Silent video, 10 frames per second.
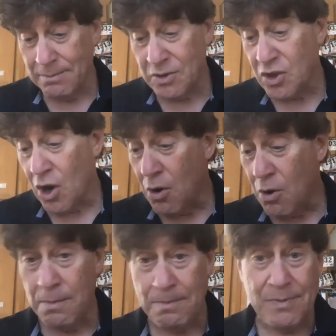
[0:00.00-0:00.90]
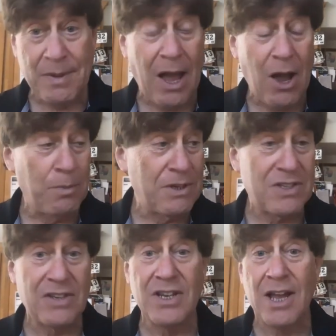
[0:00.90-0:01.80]
So I hope this
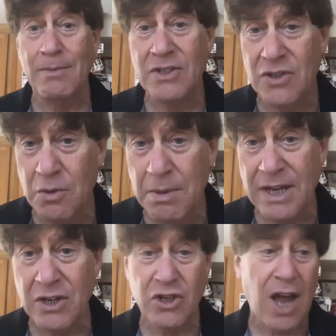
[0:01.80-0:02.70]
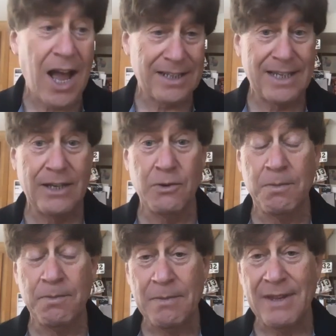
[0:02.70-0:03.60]
doesn't come as too big a shock to
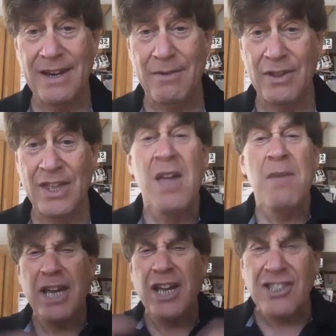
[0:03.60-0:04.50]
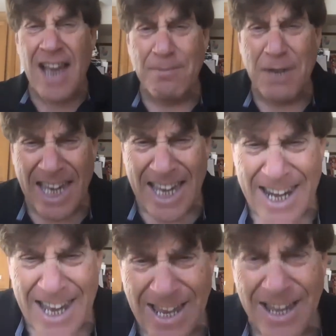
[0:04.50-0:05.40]
you and everything, because I'm
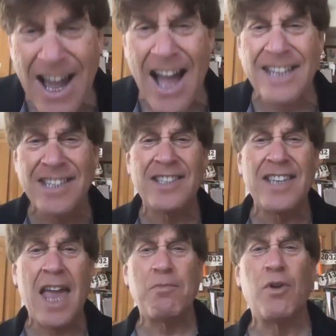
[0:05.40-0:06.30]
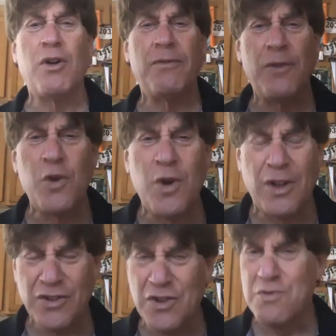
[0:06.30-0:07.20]
kidding, guys. It's April
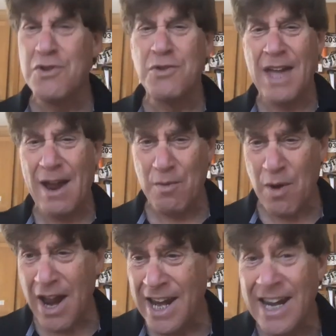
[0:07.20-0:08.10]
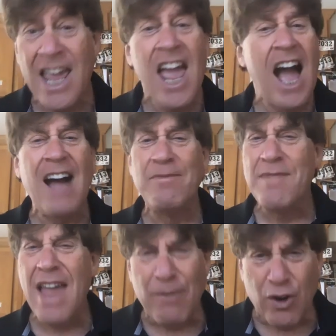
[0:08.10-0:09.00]
Fools. You knew that, right?
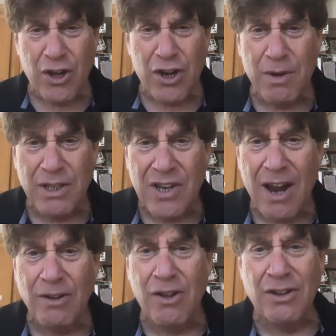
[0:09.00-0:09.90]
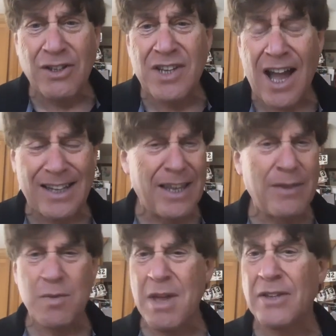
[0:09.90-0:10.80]
I'm never going to retire long as God
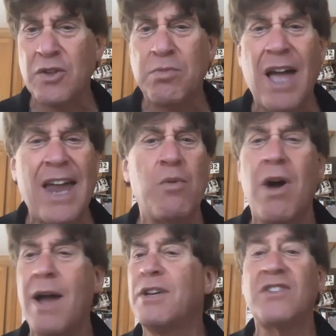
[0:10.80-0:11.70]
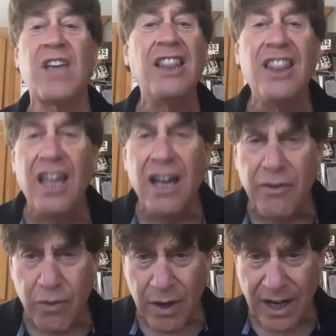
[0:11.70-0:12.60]
leaves me on this planet. Why? Because I
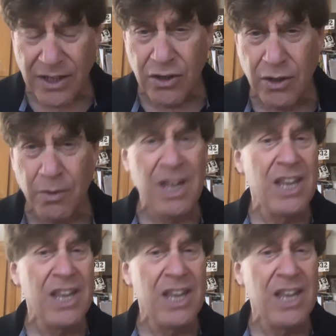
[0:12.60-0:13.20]
love what I do.